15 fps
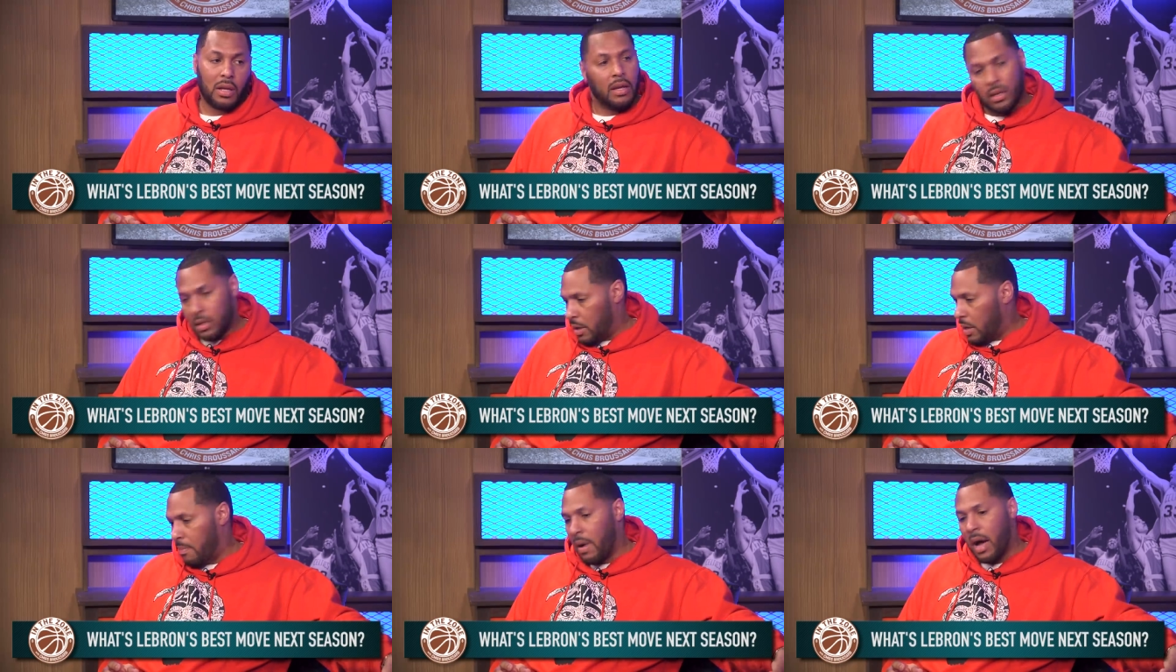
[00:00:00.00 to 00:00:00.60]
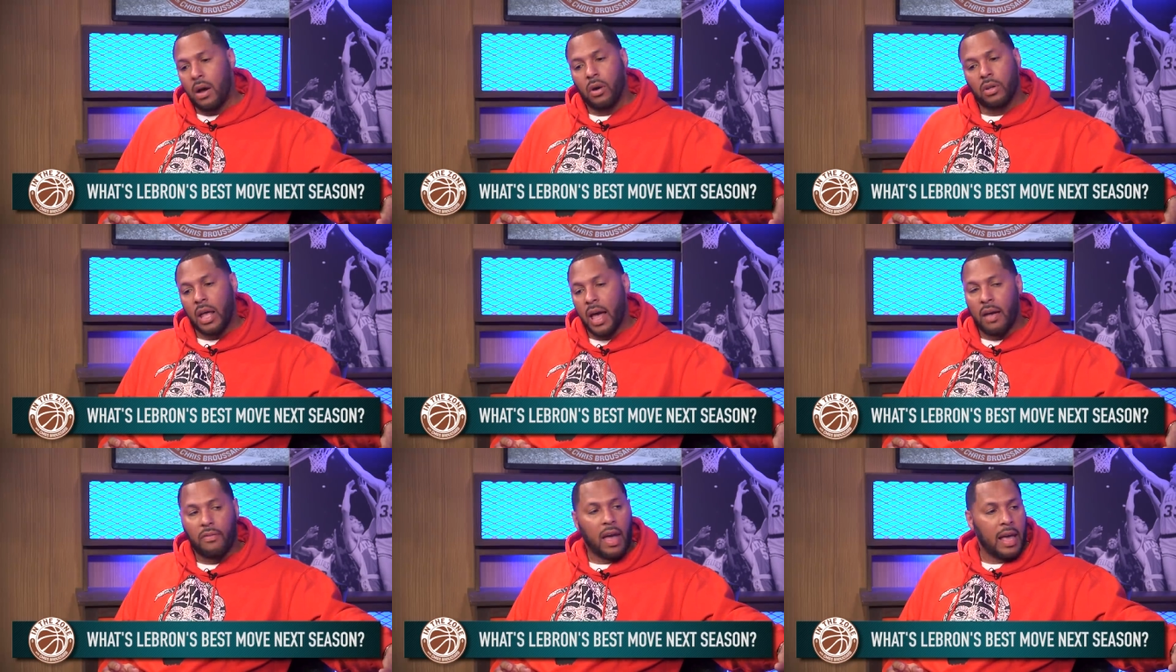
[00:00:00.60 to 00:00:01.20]
It, it, might only
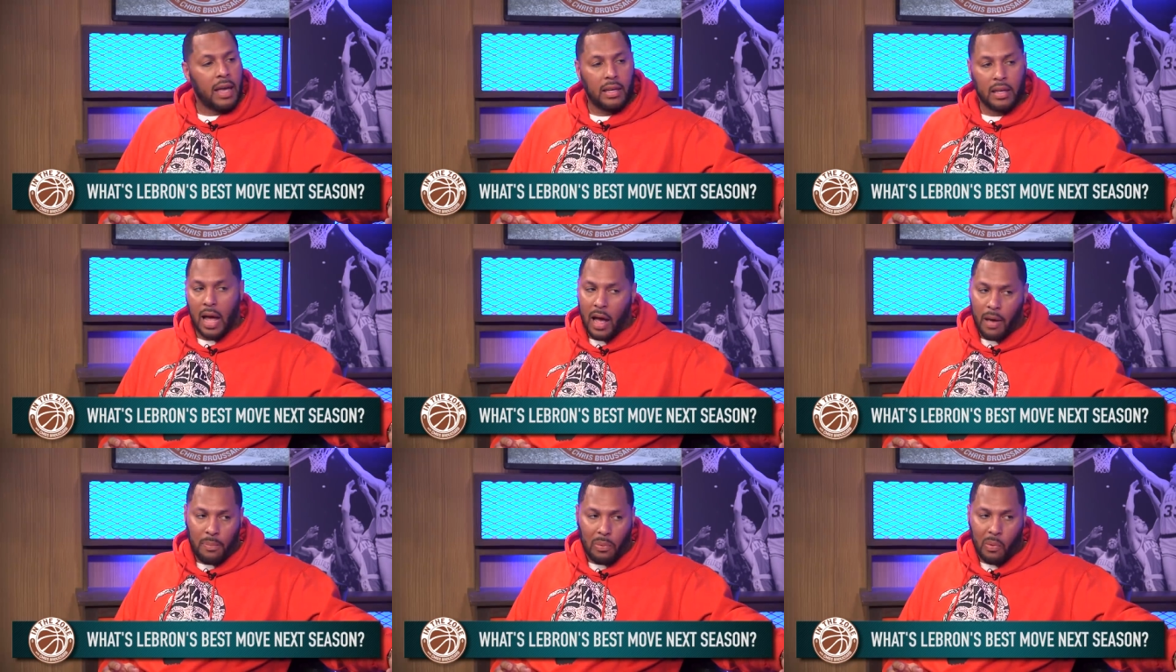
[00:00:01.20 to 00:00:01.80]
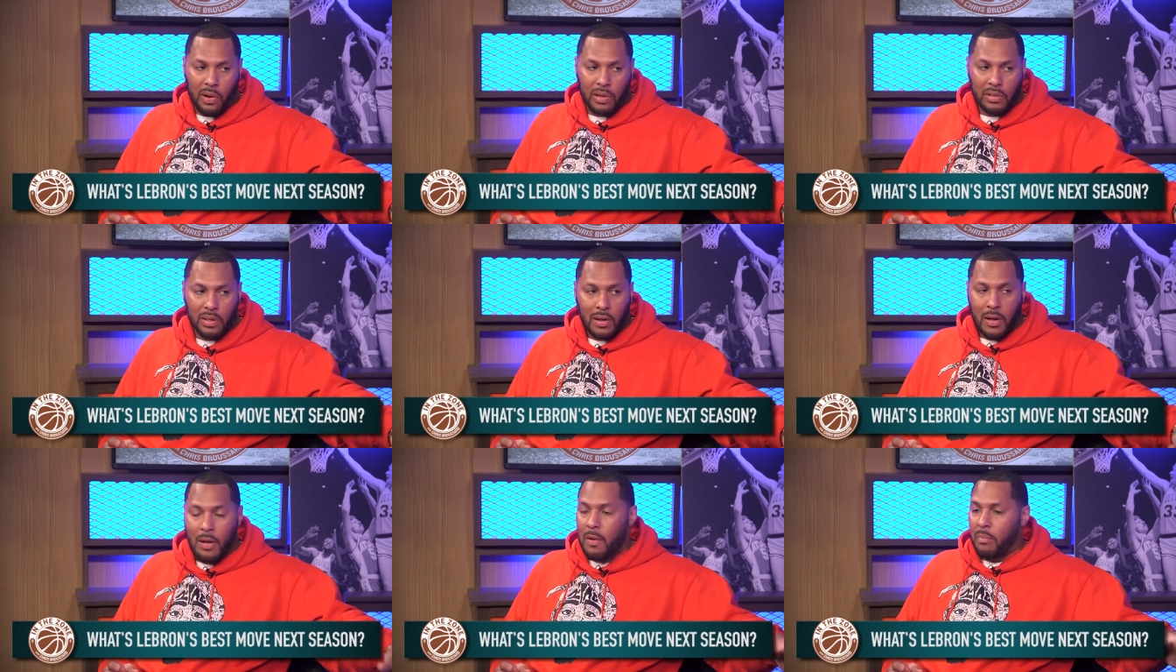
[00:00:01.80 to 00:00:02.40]
have eight, nine points,
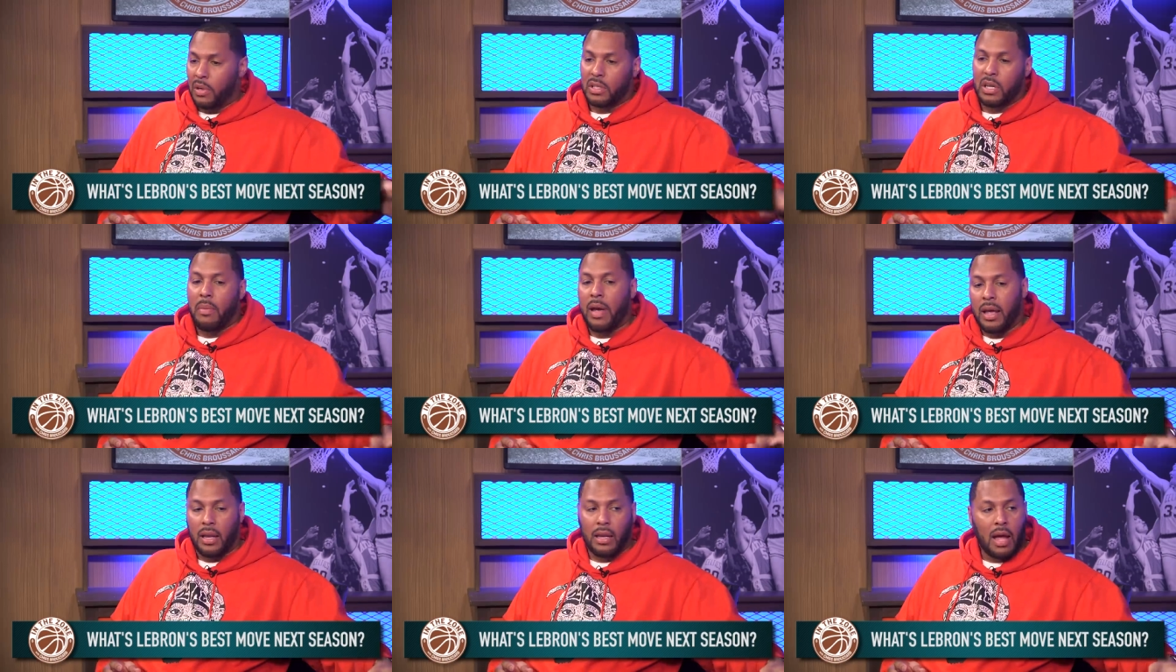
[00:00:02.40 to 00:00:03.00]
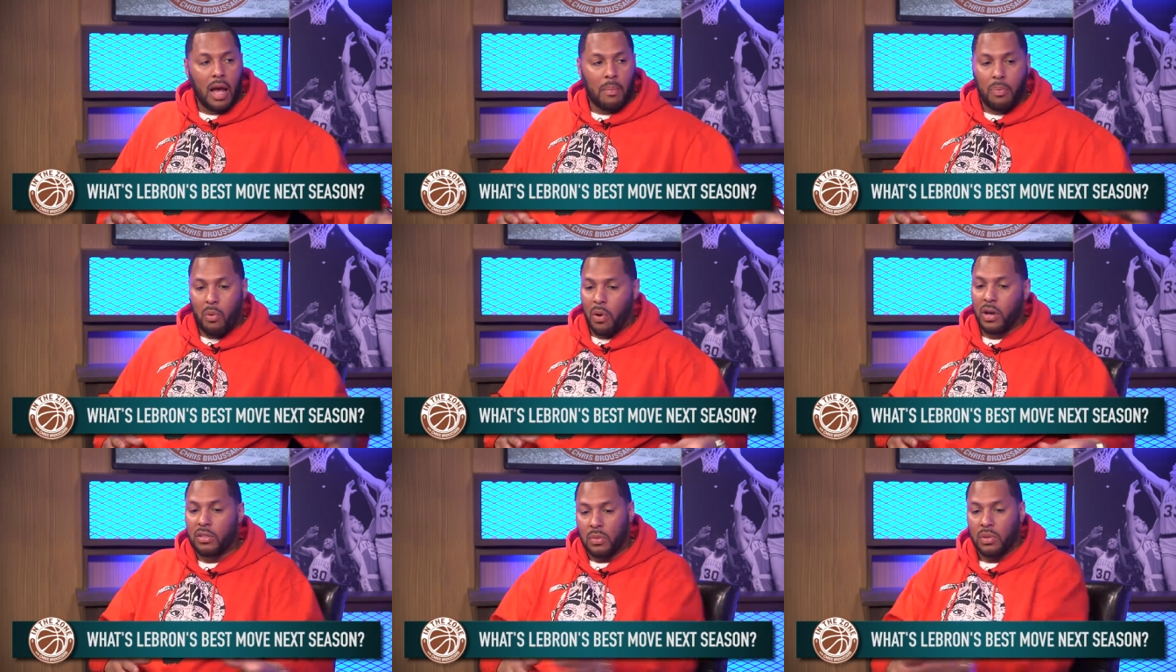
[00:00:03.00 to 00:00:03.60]
but them eight and nine
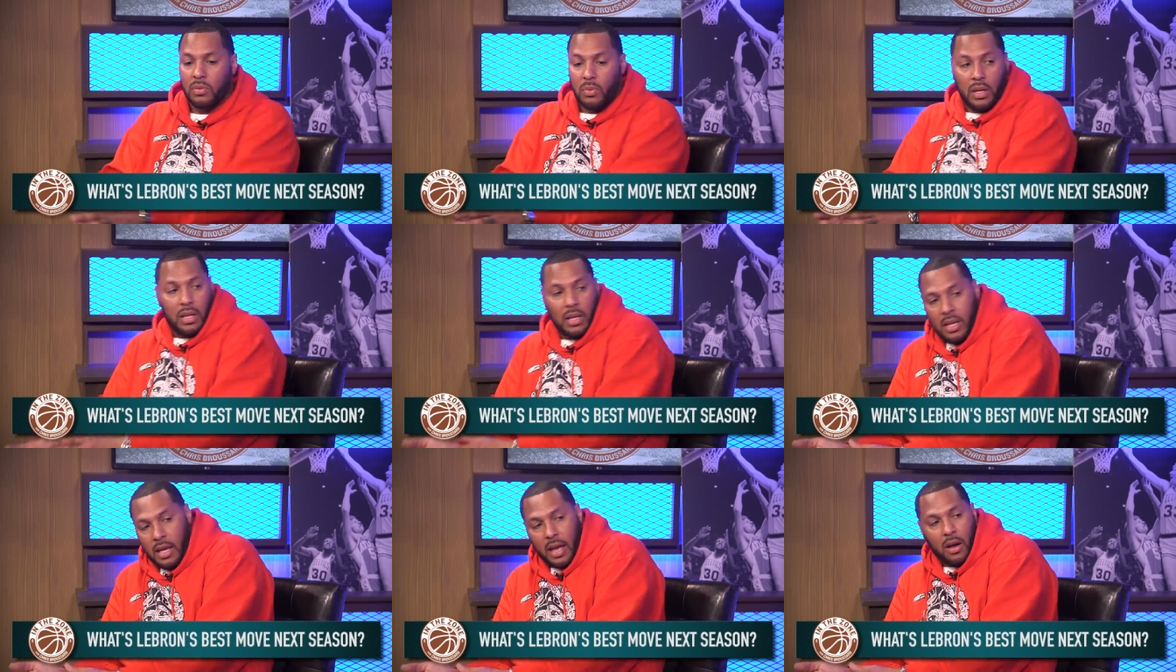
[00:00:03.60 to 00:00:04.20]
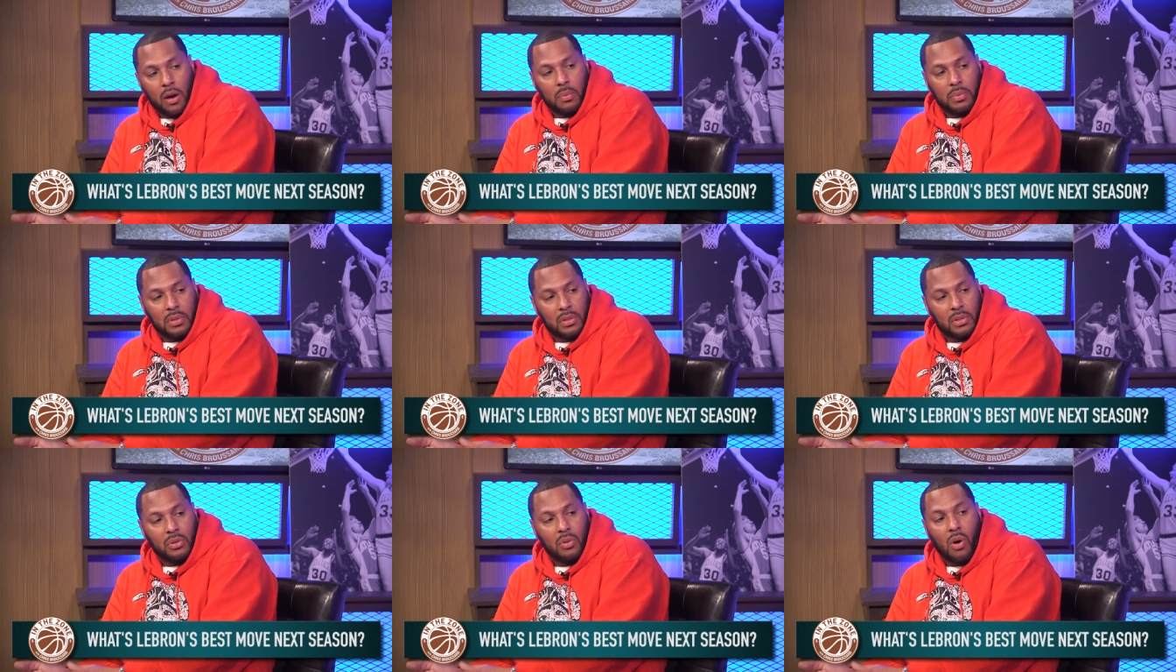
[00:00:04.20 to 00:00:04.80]
points was when he
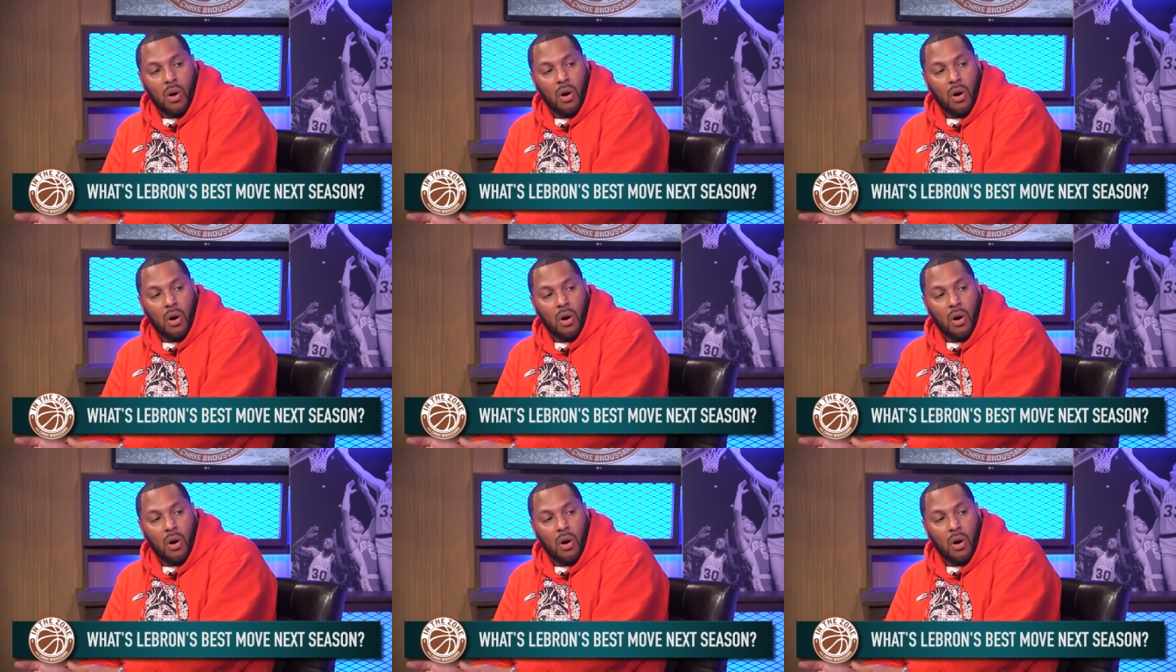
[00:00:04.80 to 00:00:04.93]
helped too yeah.